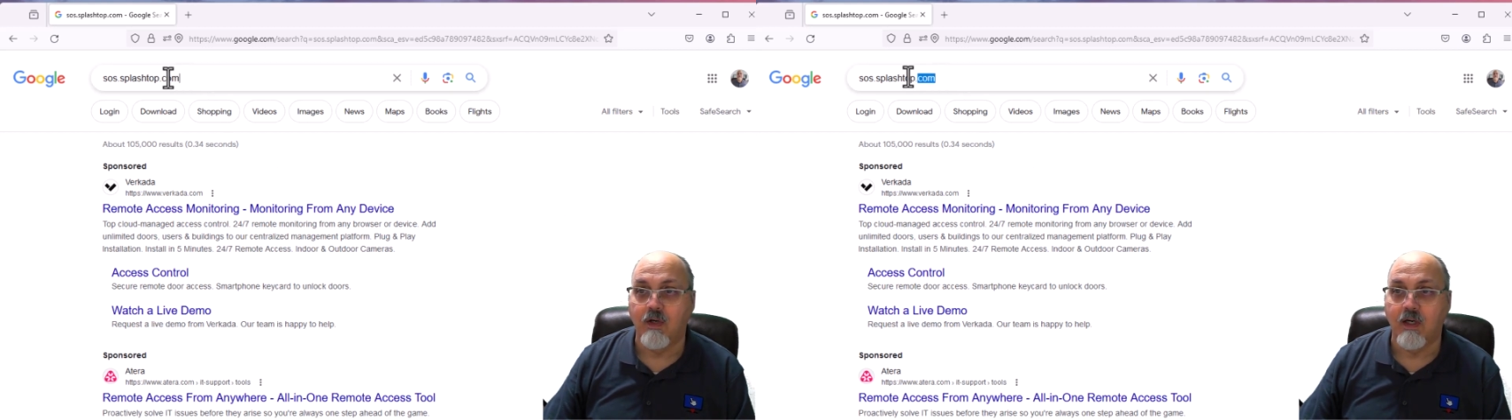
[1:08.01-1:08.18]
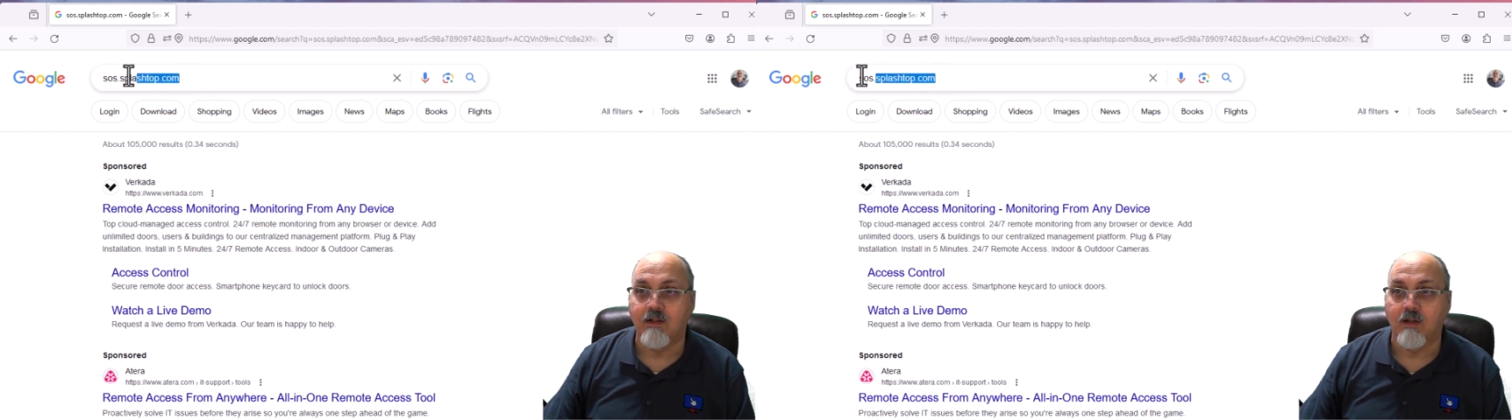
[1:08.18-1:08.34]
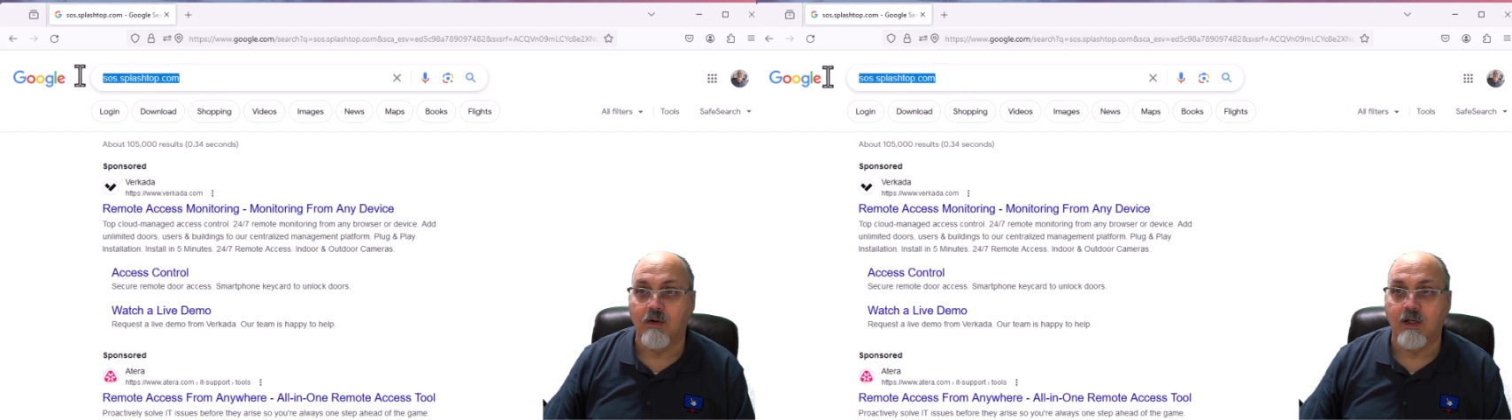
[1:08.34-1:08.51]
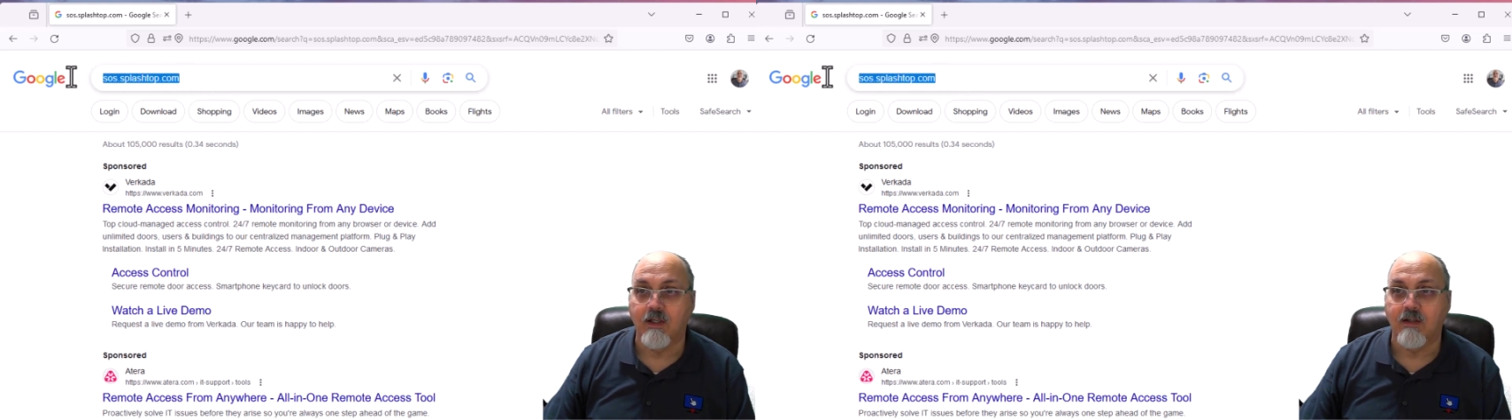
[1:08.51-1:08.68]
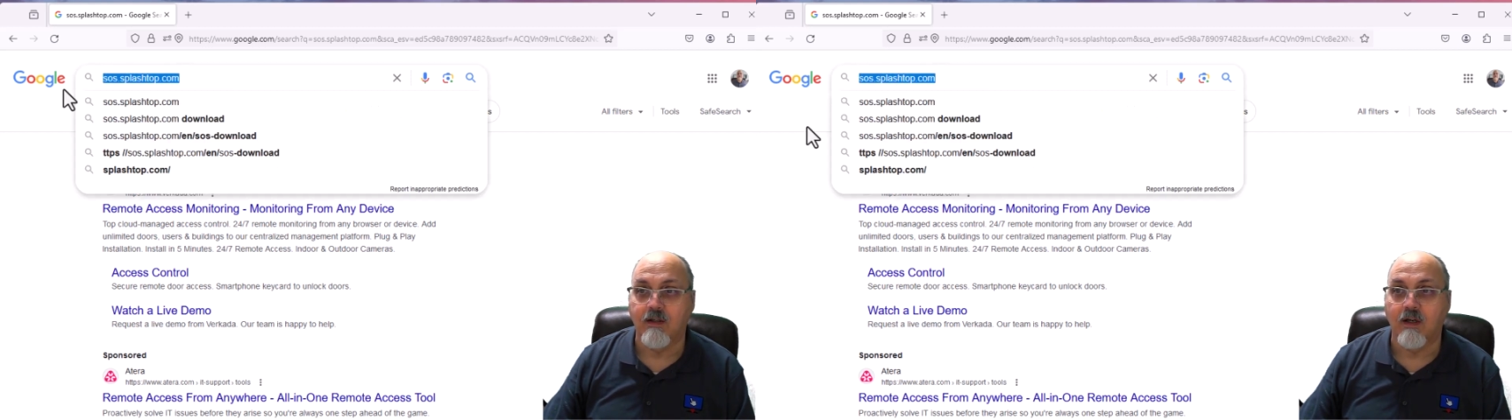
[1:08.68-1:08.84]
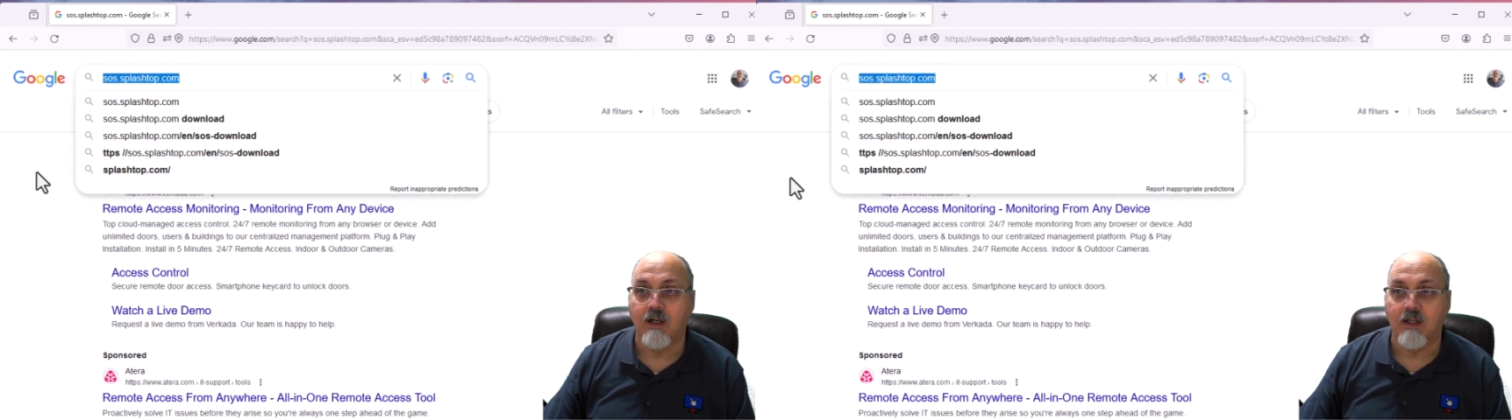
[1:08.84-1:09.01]

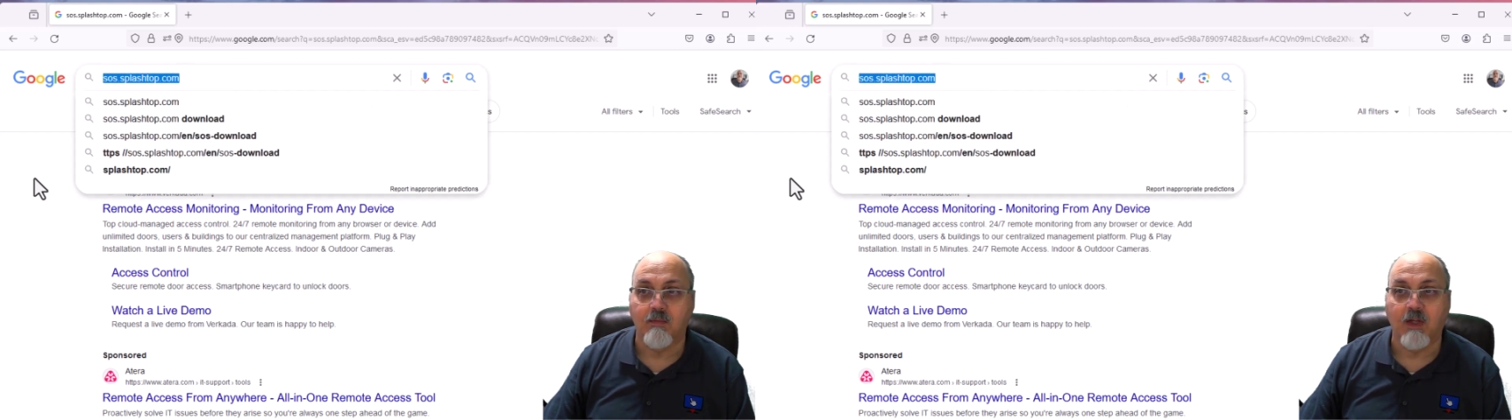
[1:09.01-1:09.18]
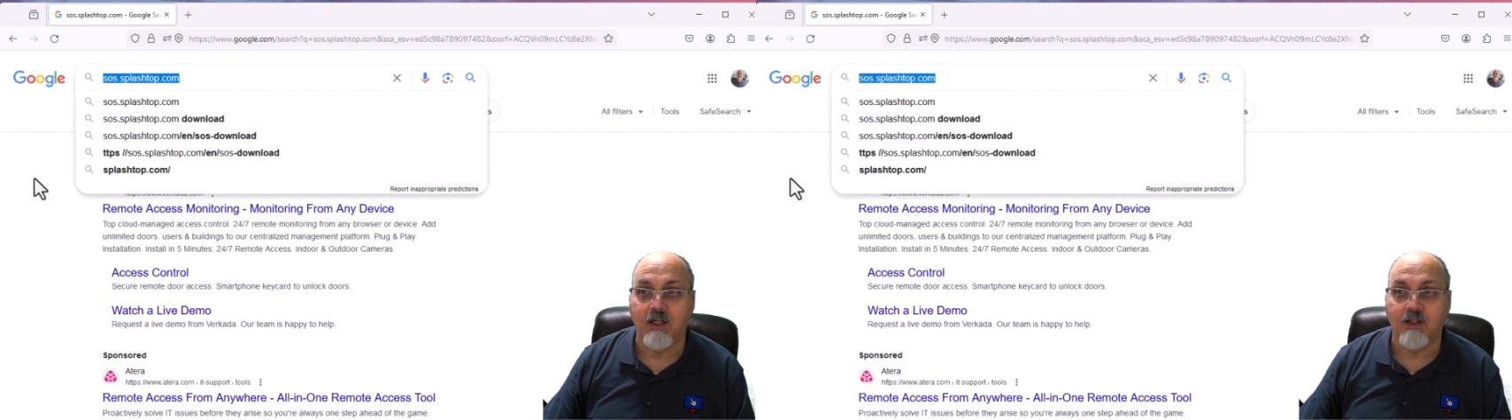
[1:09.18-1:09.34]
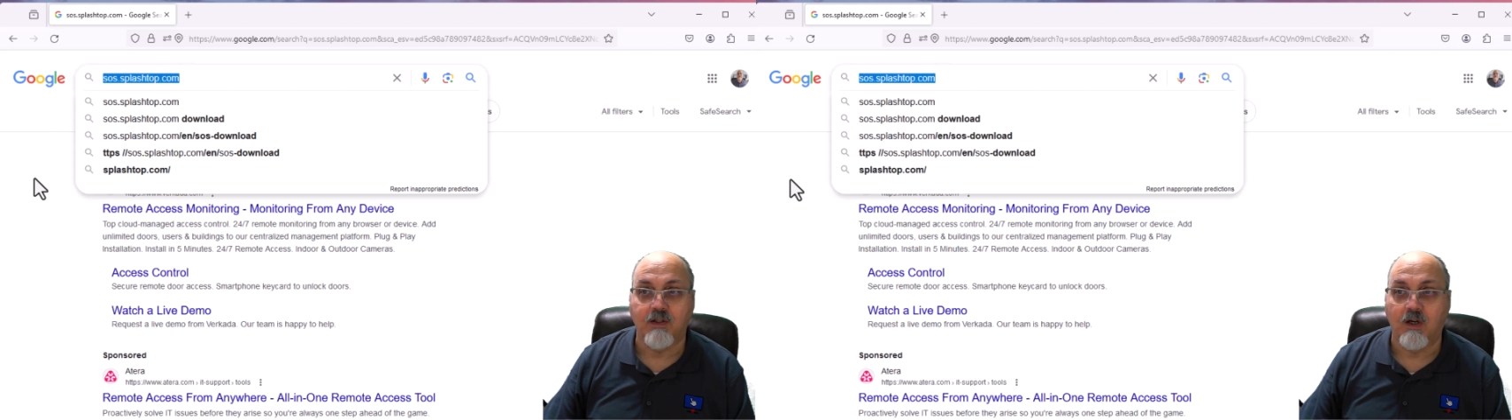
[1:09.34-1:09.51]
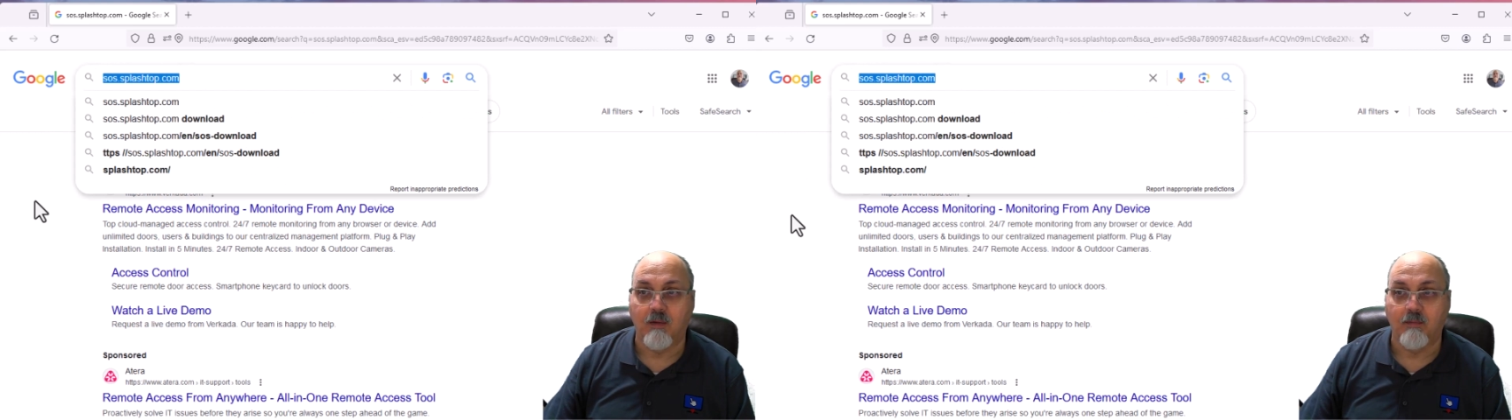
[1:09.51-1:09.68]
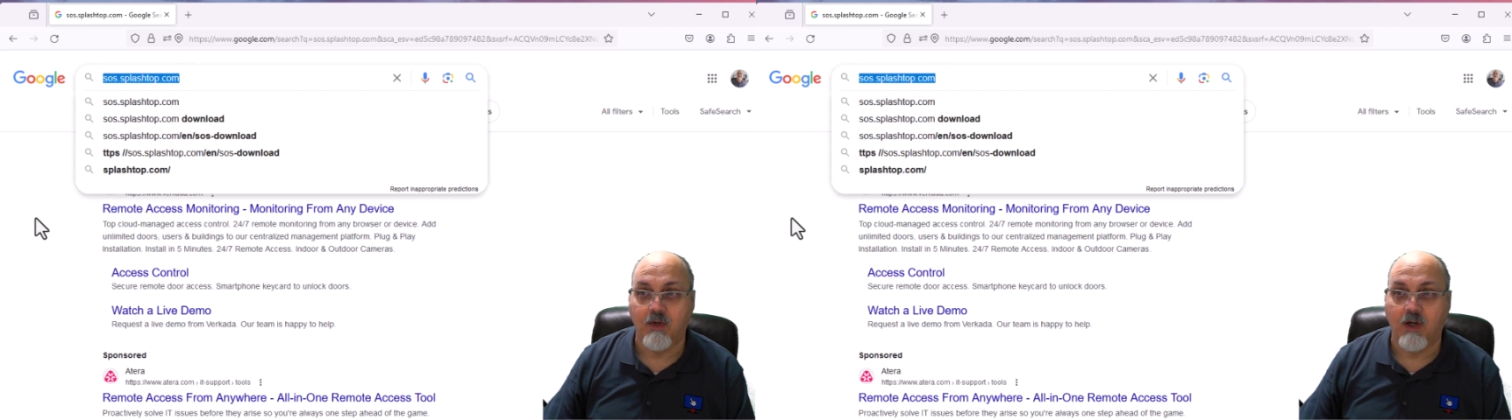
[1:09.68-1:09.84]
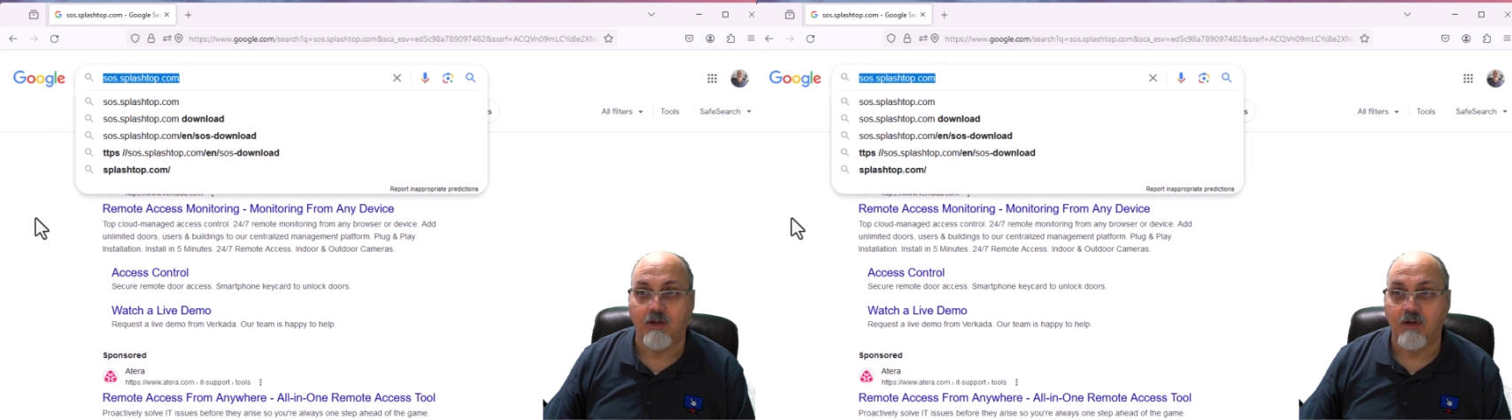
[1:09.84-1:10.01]

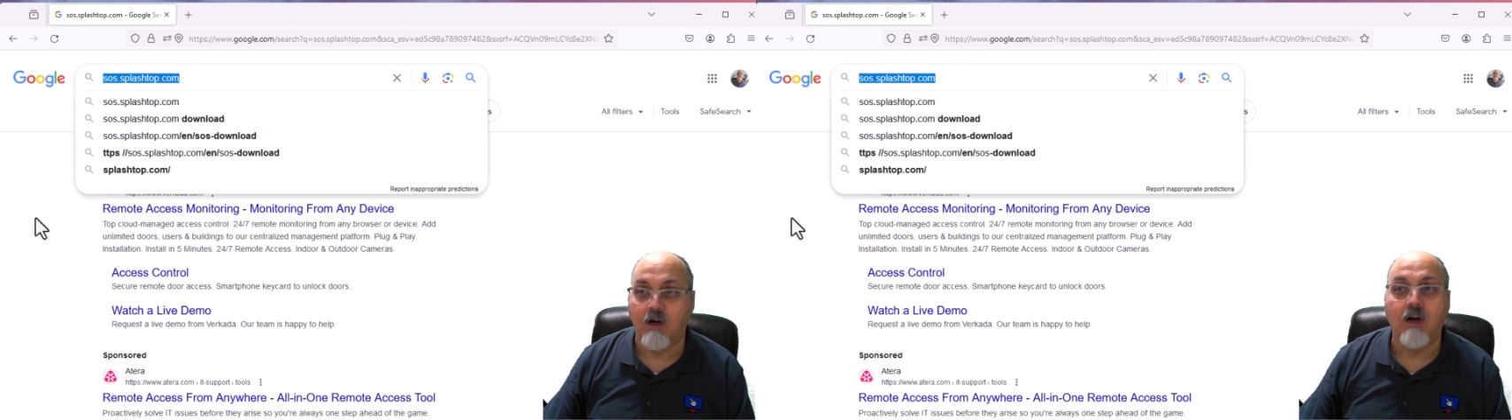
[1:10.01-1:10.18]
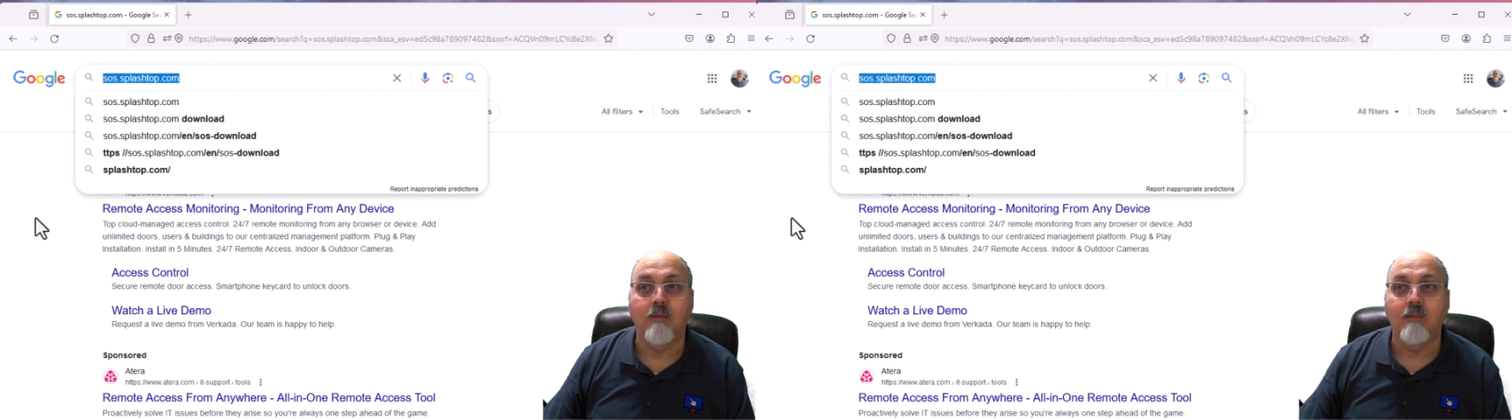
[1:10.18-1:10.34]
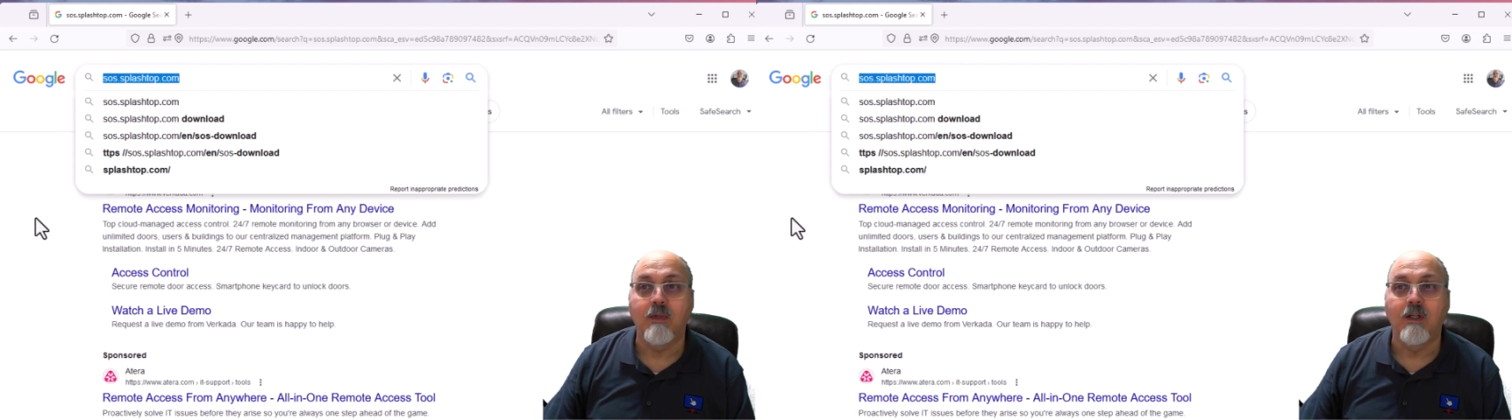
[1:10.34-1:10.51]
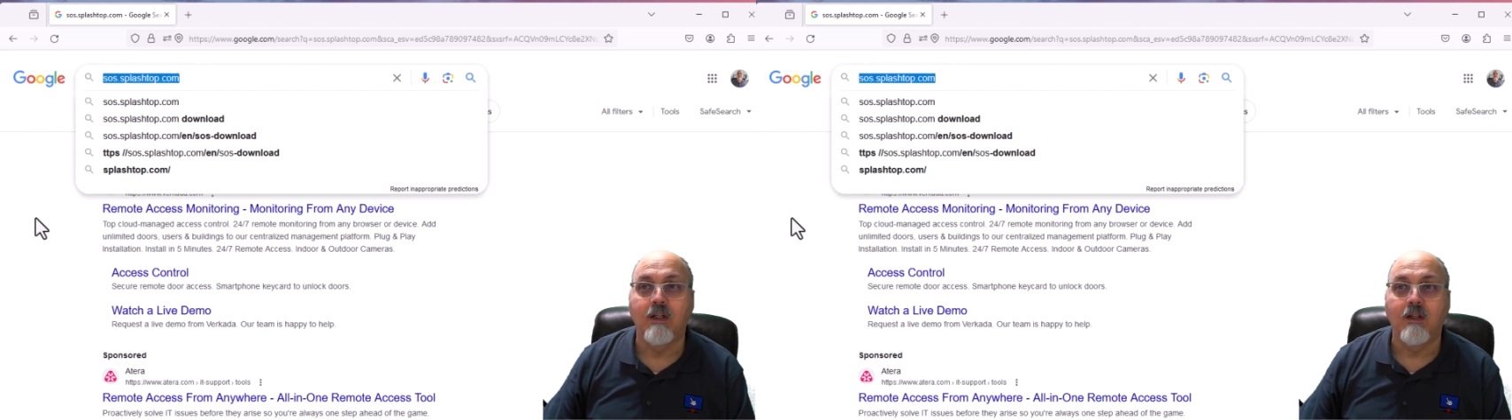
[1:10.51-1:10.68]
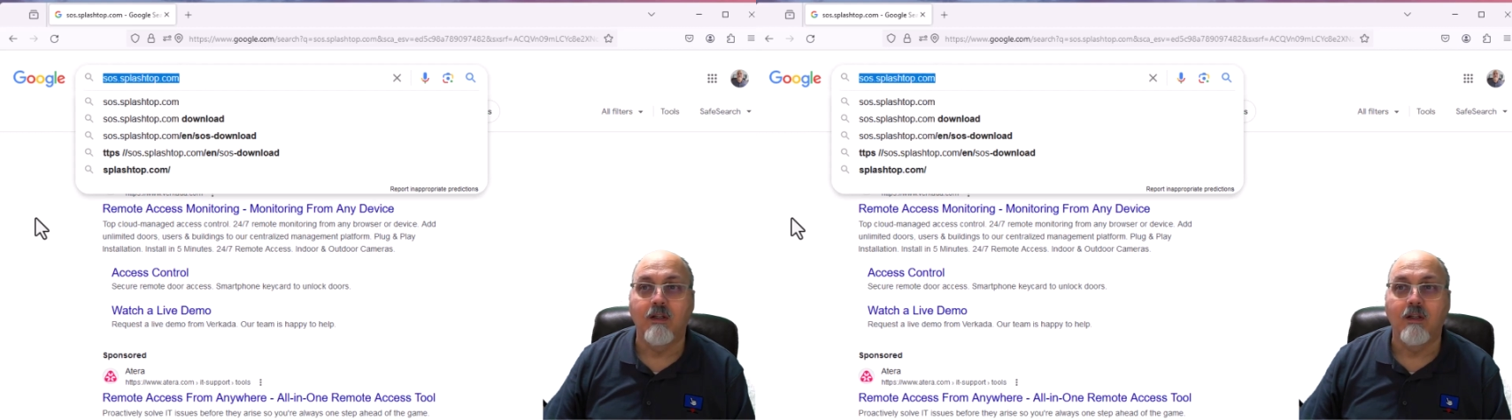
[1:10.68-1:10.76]
sos.splashtop.com